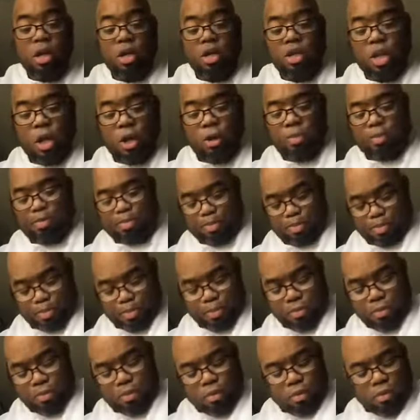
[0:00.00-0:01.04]
So
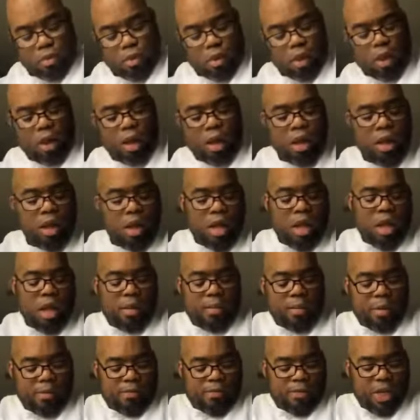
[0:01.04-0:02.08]

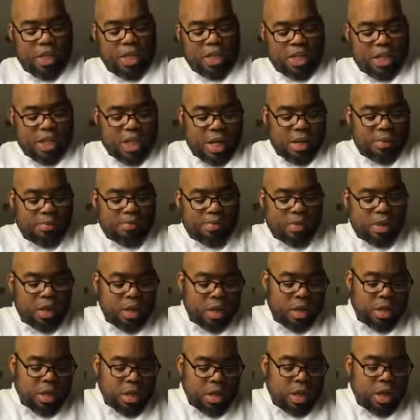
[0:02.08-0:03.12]
I'm going to finish up
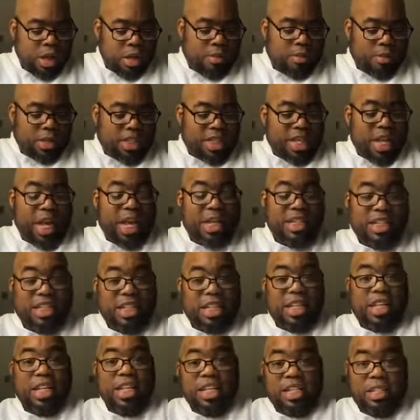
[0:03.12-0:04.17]

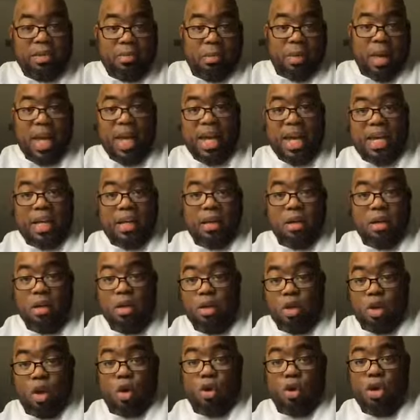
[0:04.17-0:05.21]
massaging in this main
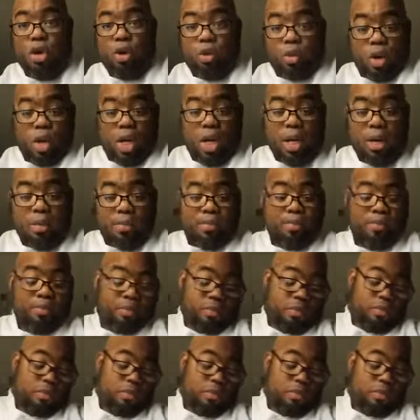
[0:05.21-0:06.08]
coat of the rub,